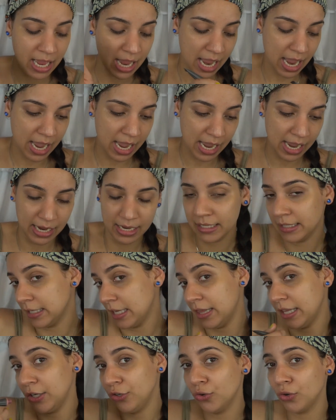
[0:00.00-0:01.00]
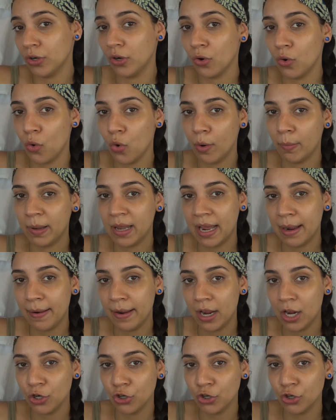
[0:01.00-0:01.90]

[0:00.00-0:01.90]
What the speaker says: and then you can go apply